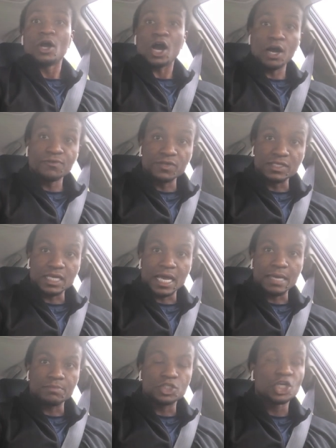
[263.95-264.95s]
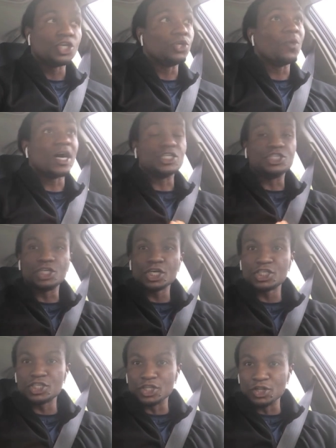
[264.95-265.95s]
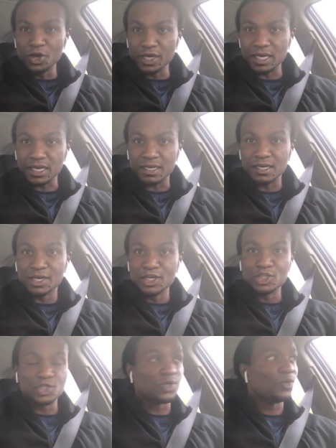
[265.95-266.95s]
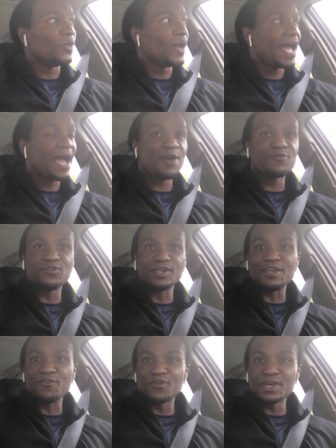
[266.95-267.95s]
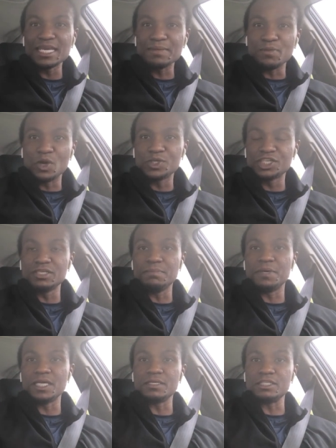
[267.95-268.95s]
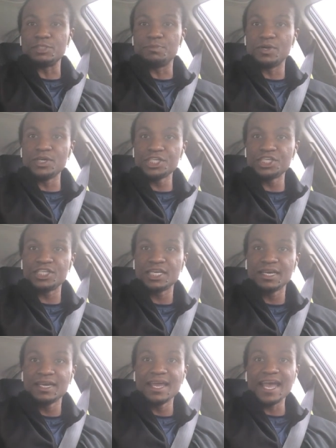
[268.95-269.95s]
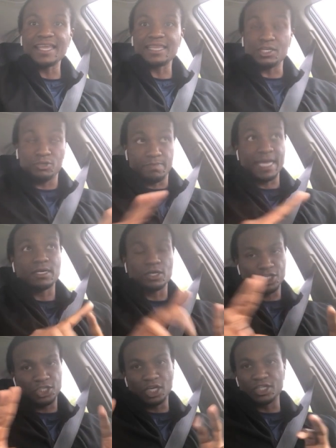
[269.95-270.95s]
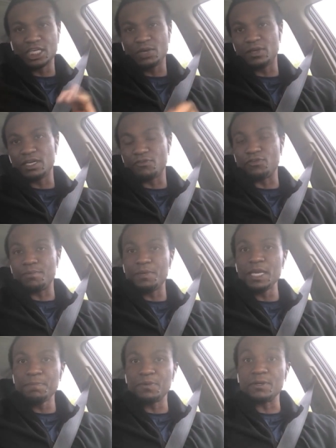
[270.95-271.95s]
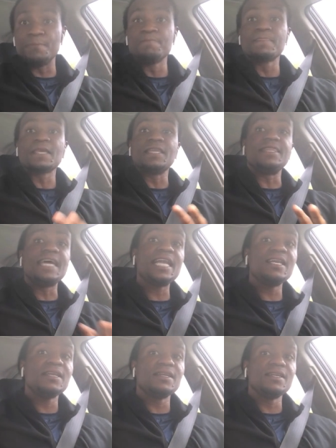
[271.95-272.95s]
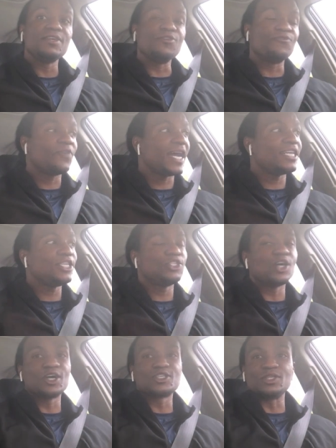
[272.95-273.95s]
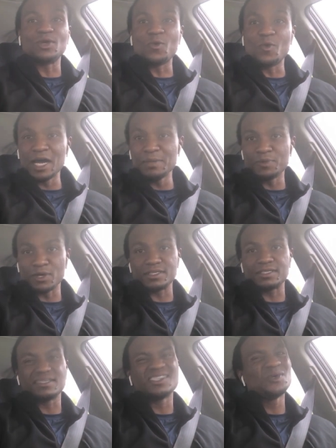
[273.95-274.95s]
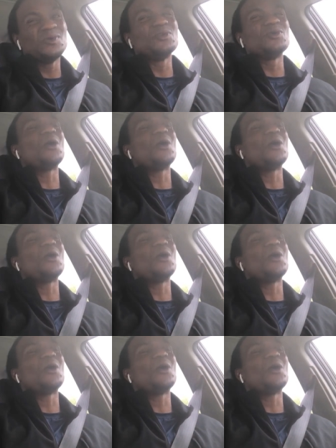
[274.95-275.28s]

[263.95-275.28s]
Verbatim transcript: Oftentimes, you are just looking to have different emotional buttons pushed, and then by consulting with different people, and then you finally talk to the one person who you